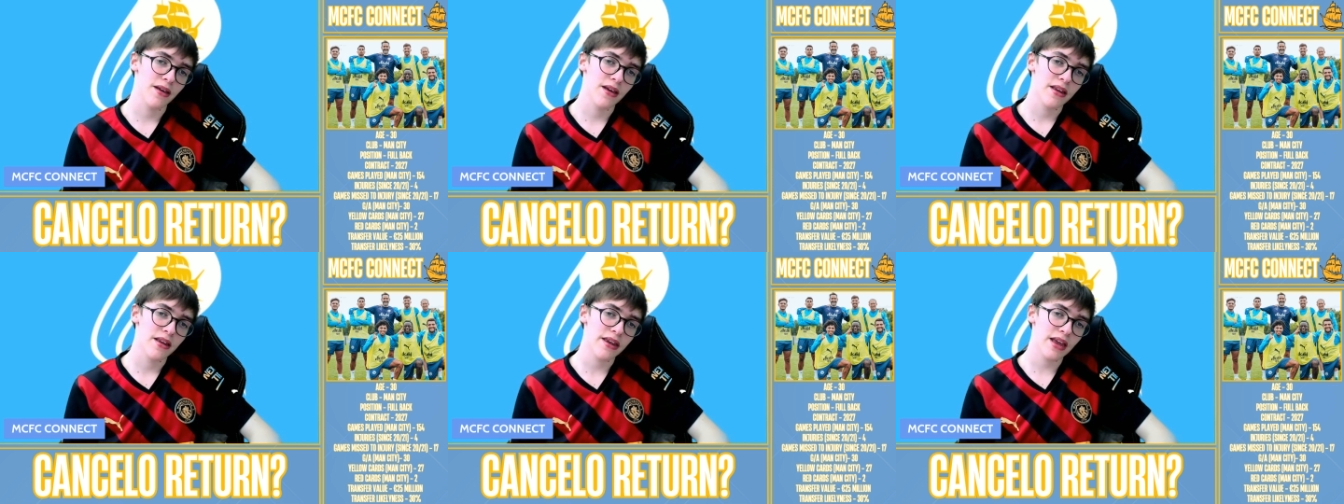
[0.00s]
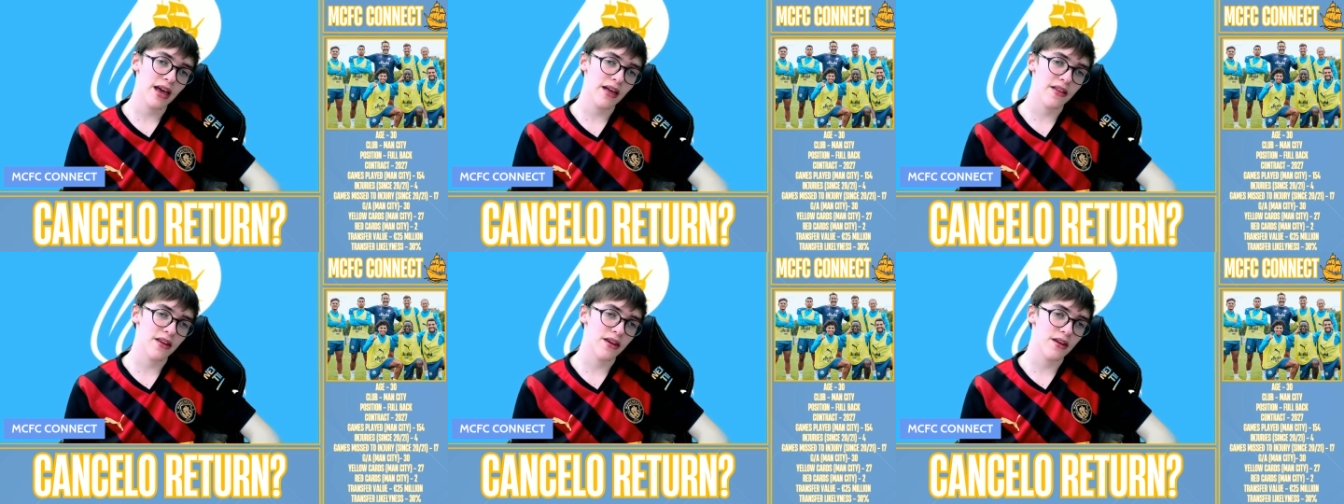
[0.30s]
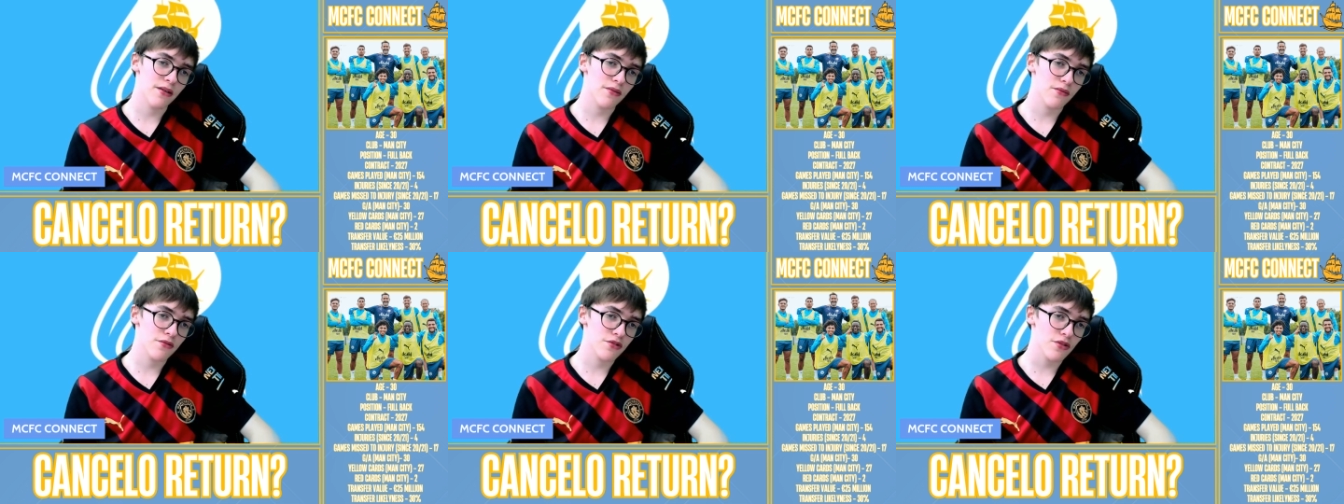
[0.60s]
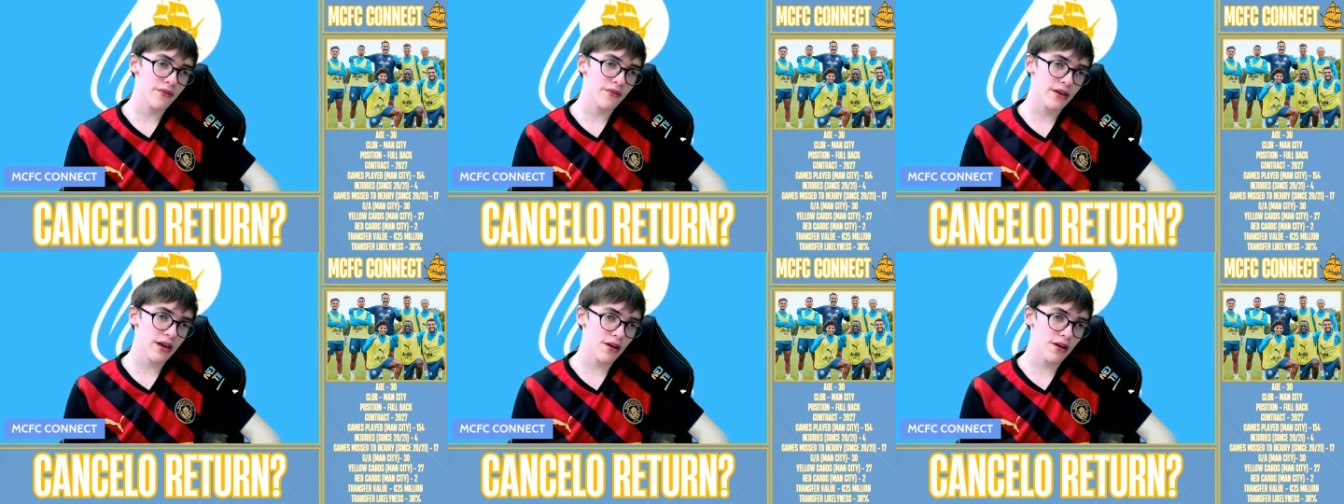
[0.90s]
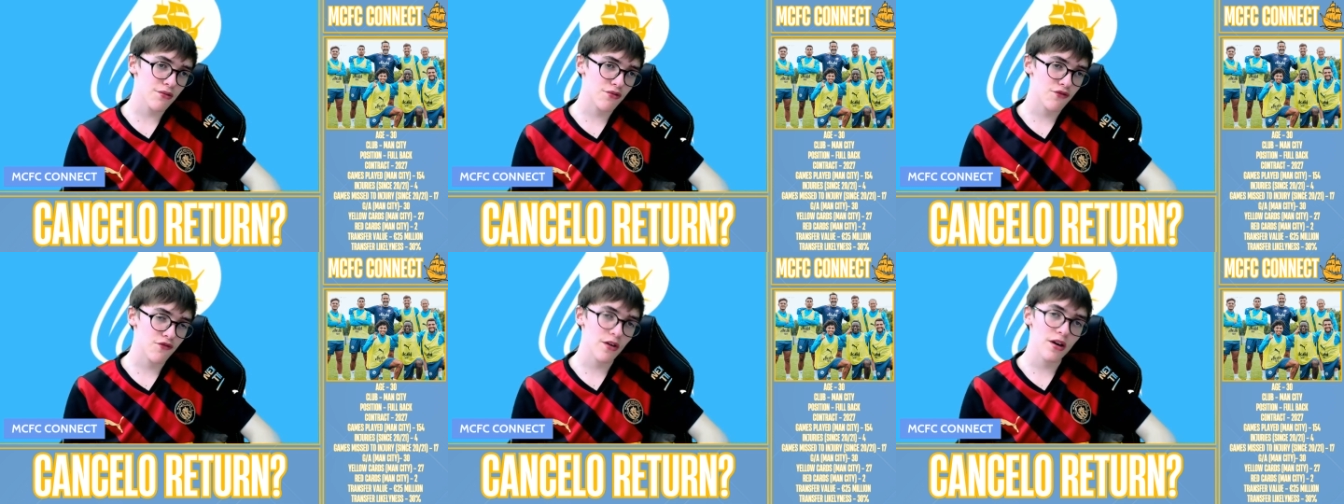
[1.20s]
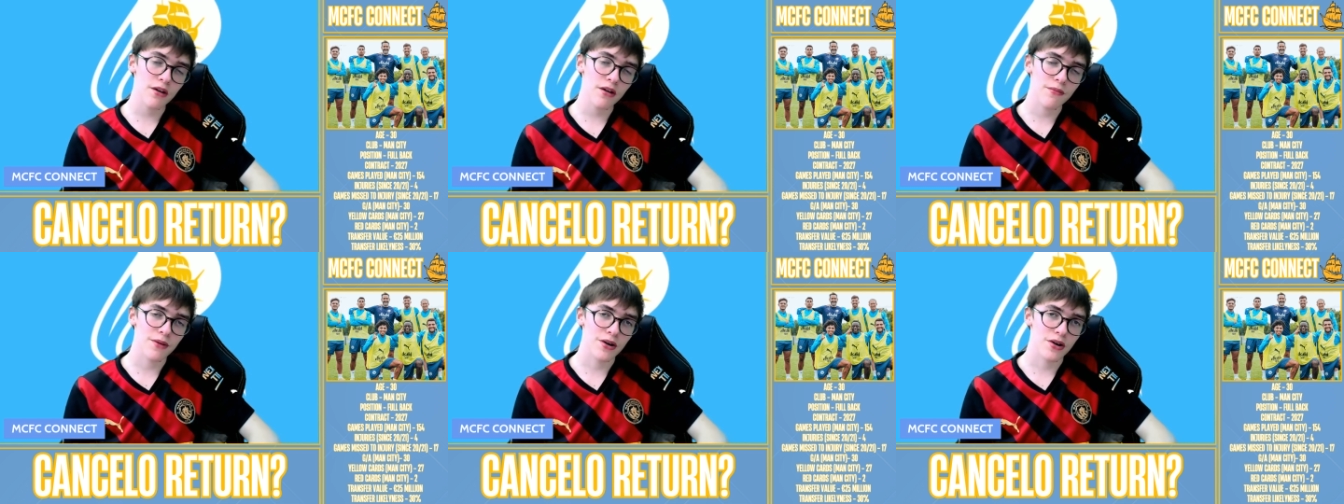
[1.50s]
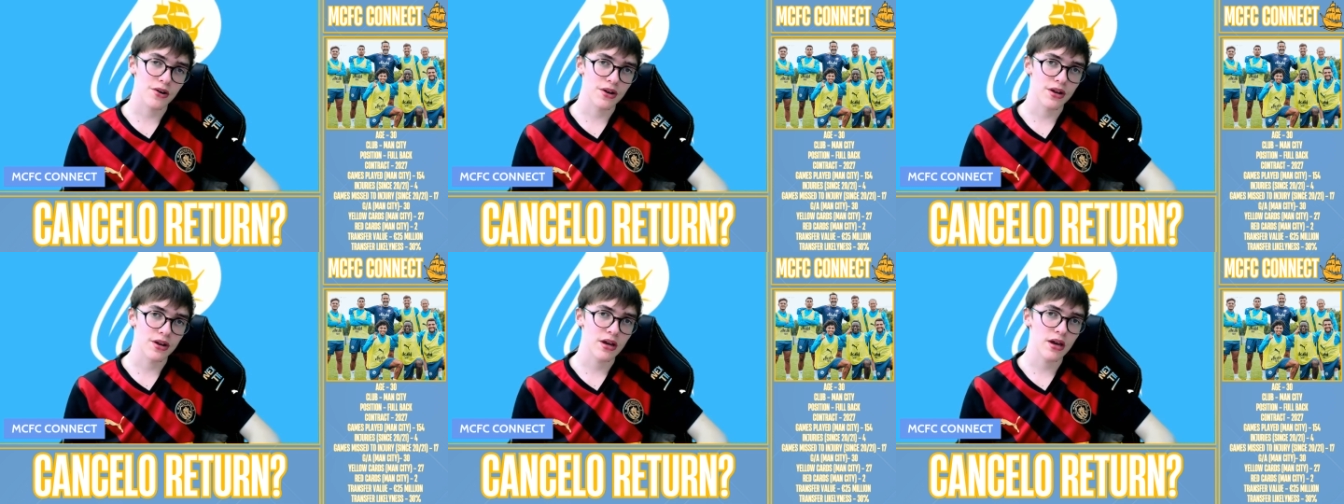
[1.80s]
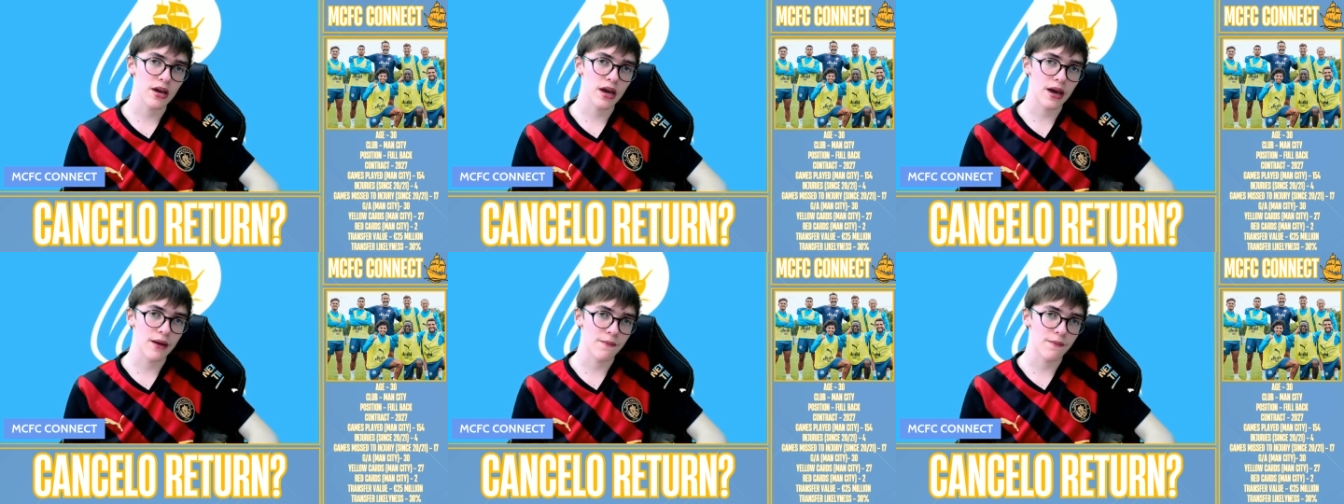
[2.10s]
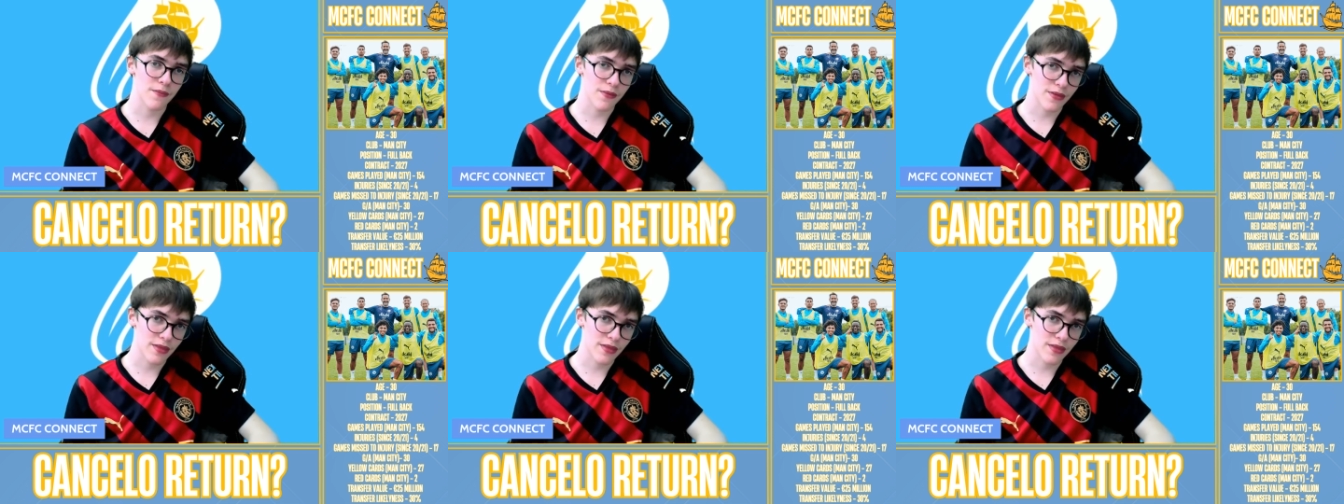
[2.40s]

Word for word: Now, something I was firm on um,